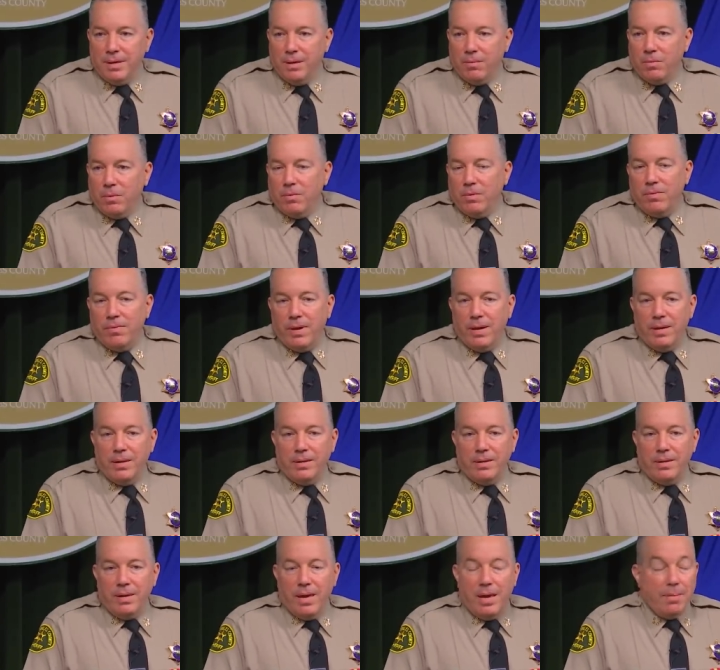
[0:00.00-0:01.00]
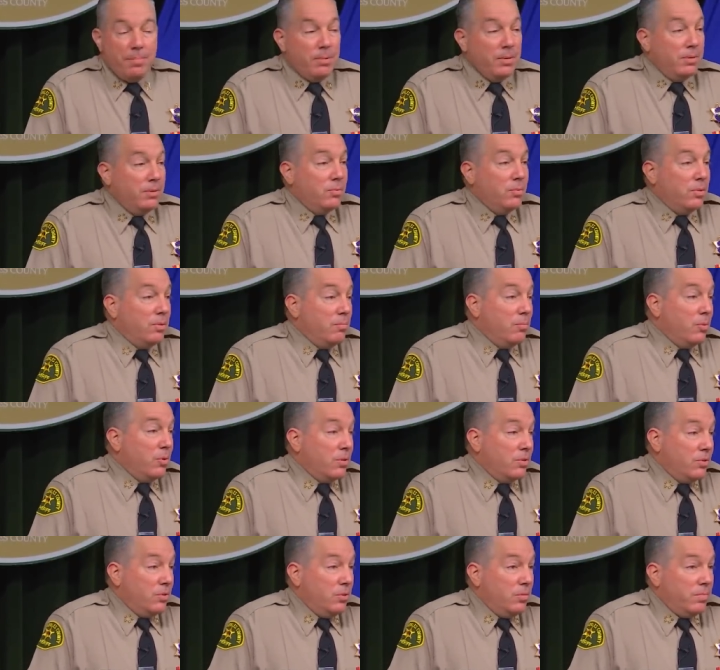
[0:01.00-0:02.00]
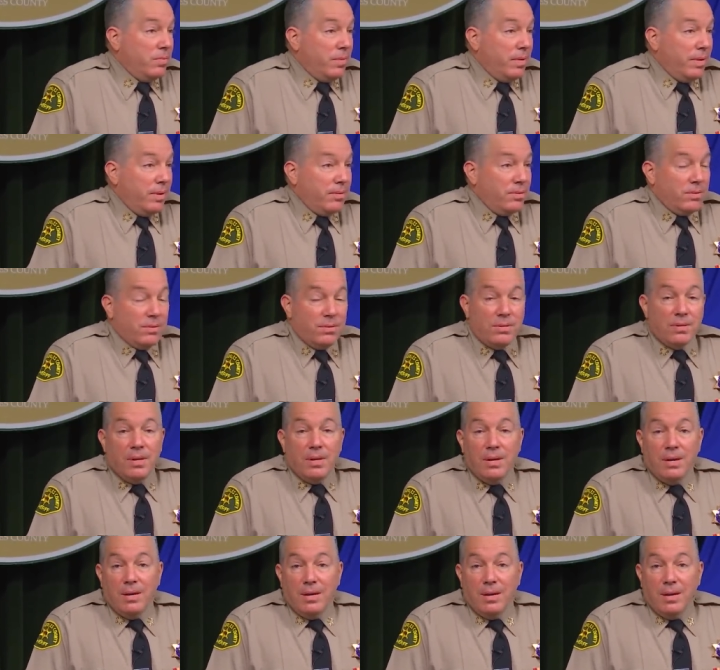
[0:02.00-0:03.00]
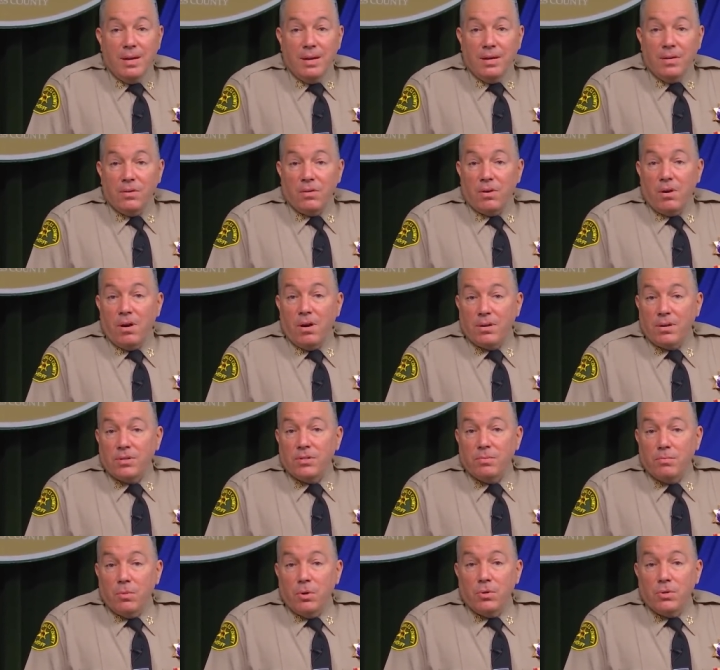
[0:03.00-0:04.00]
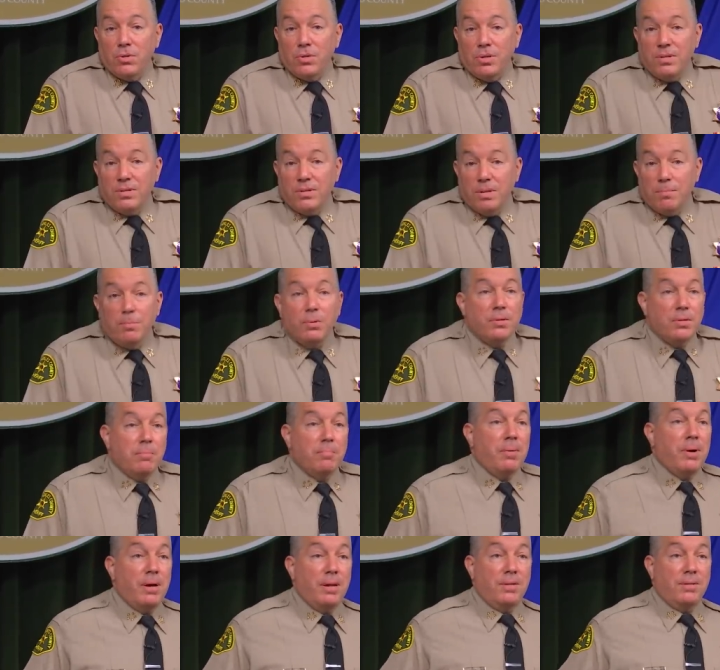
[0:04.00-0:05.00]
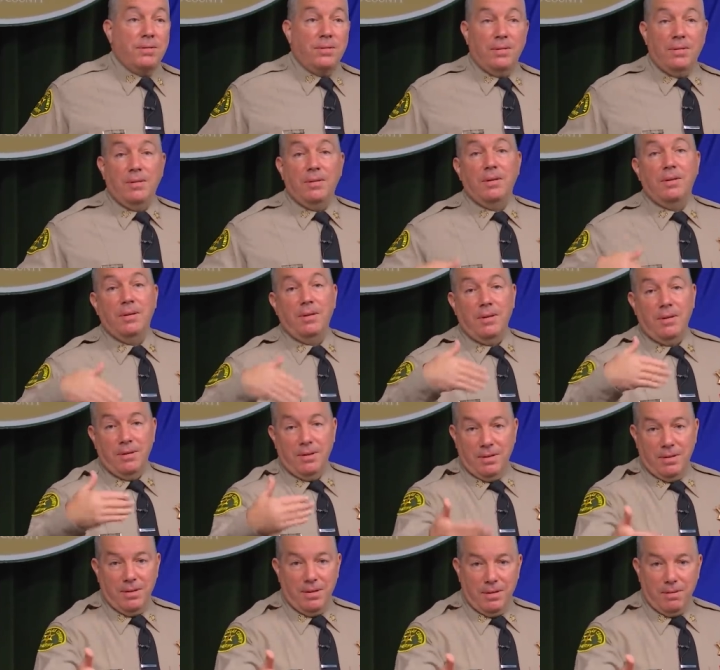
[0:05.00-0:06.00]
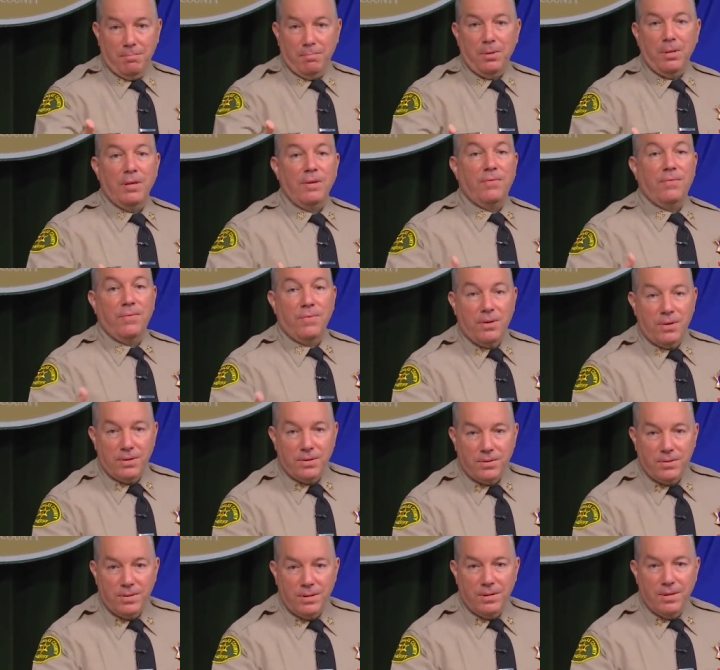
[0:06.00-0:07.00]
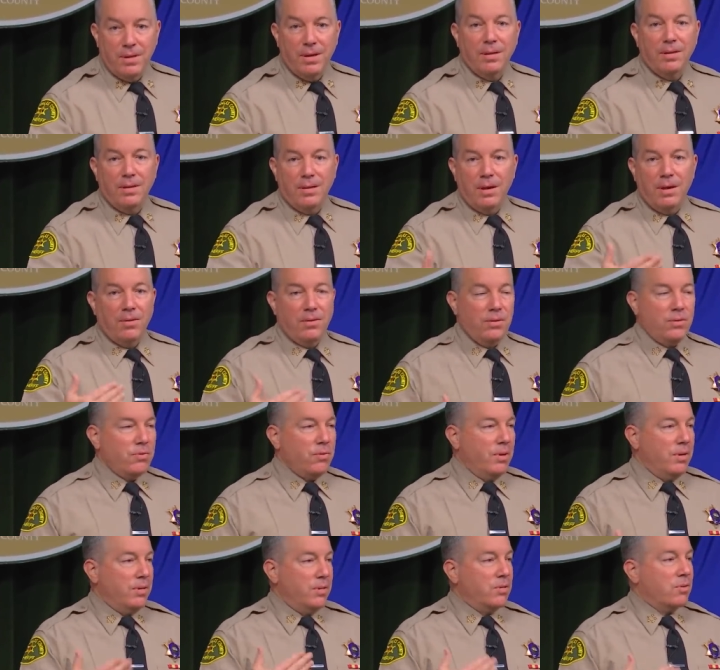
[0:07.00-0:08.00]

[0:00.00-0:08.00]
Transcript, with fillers: And what we've had happened with the Board of Supervisors in their August motion is they put the policy in play first, and then now they're trying to